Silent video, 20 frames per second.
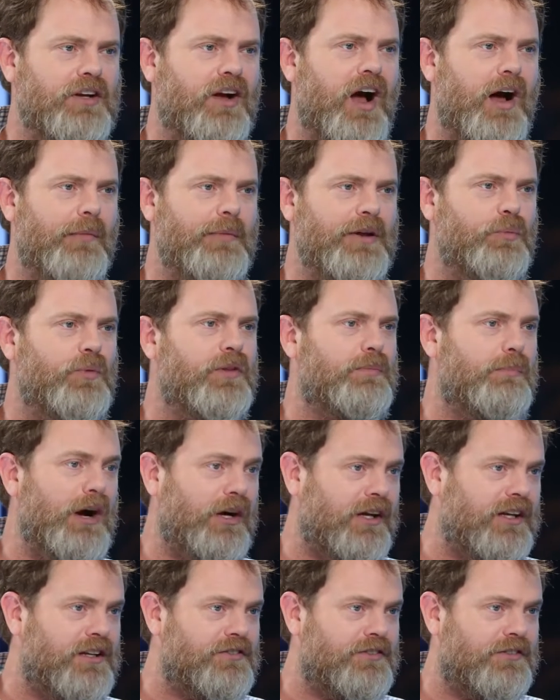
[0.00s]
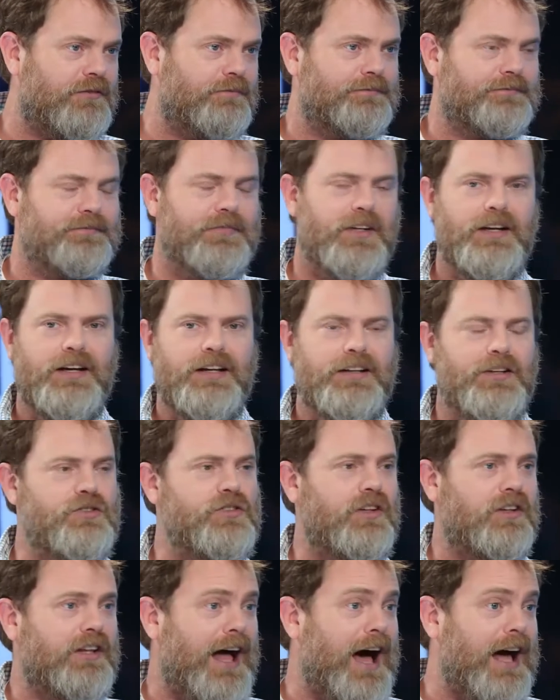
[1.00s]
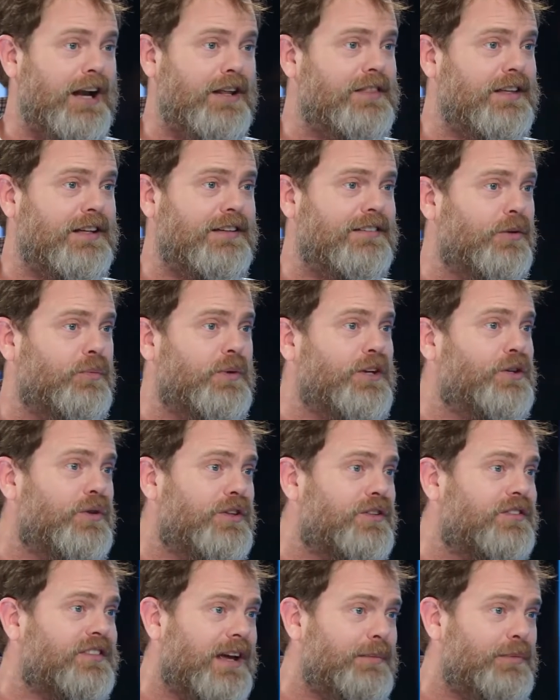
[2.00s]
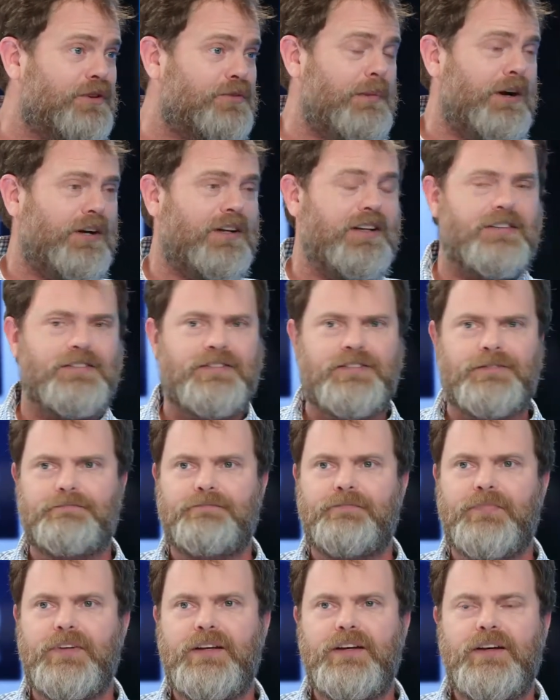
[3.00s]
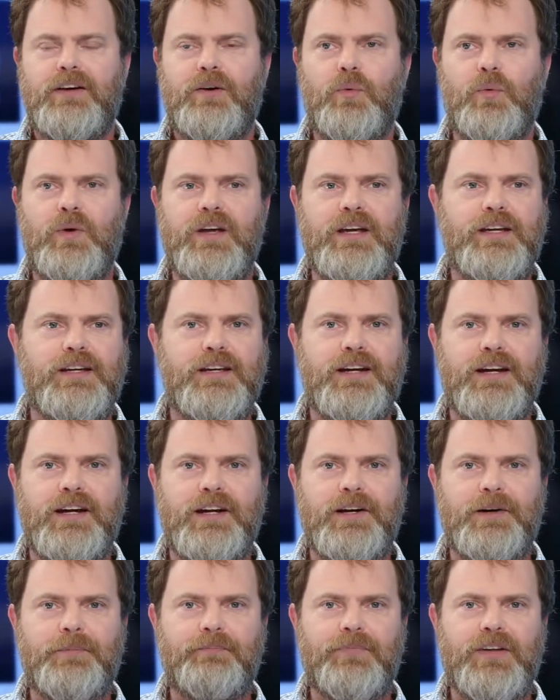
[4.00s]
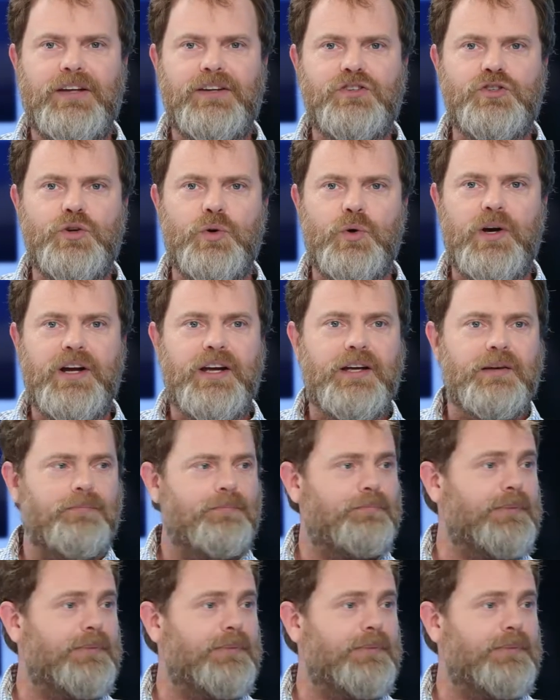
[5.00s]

in common with monkeys. There's a lot of things that we do the same as monkeys. We uh, enjoy